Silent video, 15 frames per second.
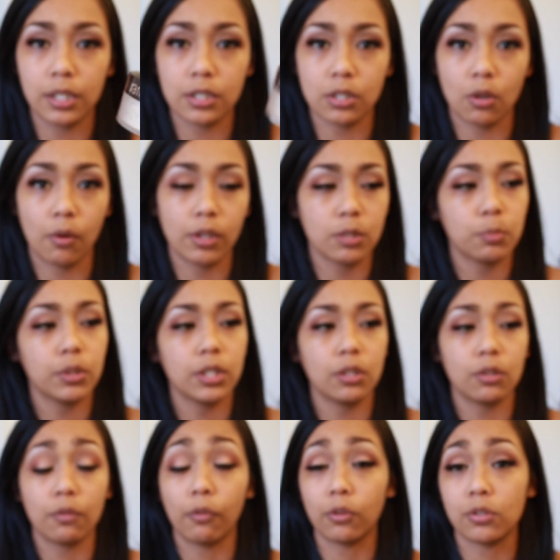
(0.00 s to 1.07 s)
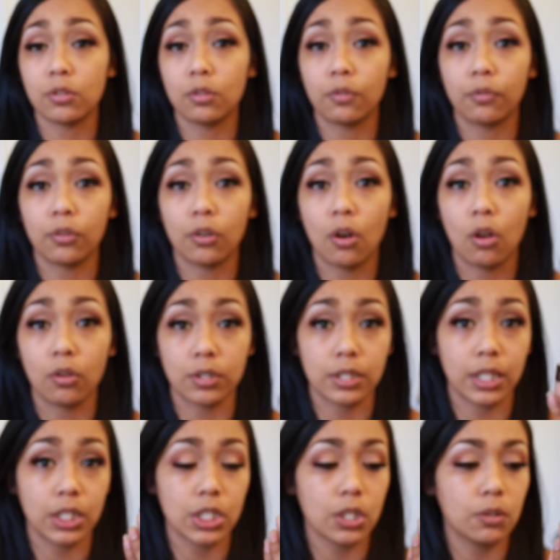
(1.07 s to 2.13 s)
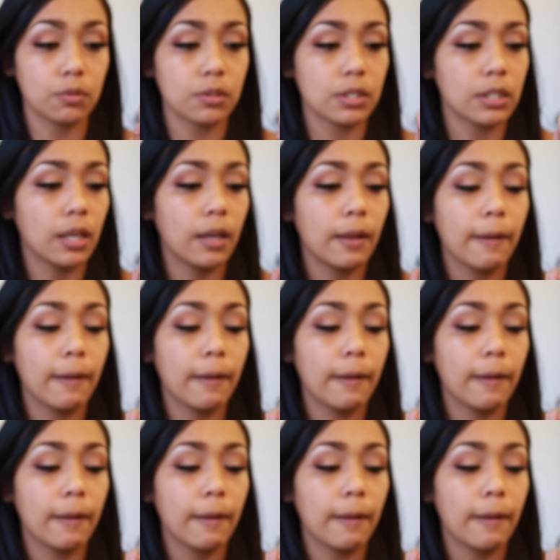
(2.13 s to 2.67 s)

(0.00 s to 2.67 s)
so it's pretty universal for all skin tones.